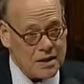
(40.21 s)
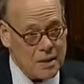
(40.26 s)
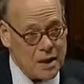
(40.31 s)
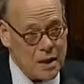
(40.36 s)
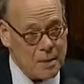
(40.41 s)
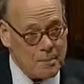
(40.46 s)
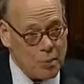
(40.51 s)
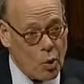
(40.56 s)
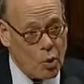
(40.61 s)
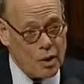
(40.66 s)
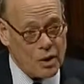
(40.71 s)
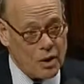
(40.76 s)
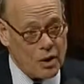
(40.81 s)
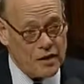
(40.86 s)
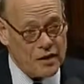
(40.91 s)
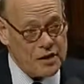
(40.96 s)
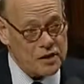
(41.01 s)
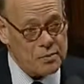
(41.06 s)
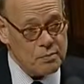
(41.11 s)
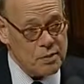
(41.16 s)
important on
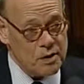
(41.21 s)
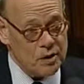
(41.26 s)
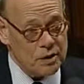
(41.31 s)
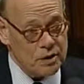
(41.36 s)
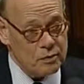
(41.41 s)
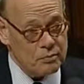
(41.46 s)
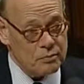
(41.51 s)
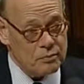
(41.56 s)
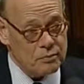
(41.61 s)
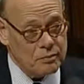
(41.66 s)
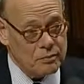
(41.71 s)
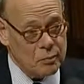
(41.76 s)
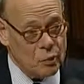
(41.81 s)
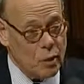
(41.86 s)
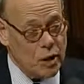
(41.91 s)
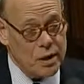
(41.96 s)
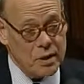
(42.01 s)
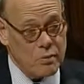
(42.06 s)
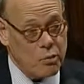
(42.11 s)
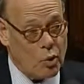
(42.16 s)
this bill,
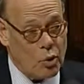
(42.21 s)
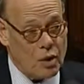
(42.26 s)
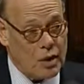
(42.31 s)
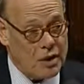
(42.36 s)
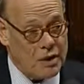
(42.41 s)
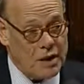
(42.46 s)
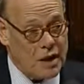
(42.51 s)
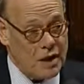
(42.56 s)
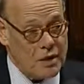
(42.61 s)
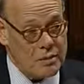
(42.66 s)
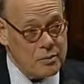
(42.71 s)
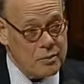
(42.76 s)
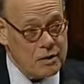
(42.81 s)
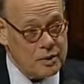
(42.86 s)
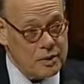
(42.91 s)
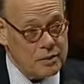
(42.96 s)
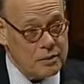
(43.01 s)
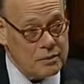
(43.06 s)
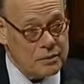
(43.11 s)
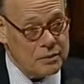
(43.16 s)
wasn't important on the other bill.
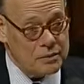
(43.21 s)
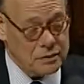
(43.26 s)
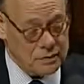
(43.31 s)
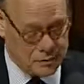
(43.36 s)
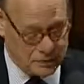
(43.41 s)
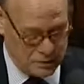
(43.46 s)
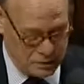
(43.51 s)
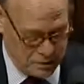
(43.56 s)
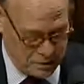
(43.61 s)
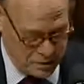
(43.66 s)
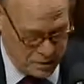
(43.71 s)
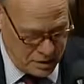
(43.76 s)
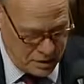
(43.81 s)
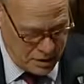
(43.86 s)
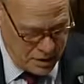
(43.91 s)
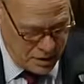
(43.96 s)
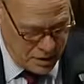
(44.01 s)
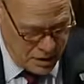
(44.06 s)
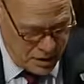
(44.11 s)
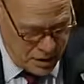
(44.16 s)

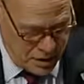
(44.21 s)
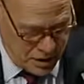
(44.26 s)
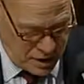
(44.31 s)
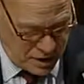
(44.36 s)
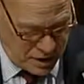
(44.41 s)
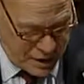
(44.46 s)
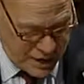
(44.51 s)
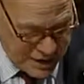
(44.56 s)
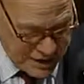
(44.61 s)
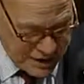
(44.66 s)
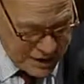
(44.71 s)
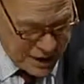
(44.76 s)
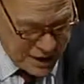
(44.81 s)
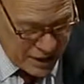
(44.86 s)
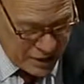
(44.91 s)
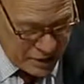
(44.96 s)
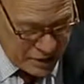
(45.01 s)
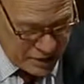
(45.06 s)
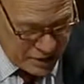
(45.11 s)
Like that other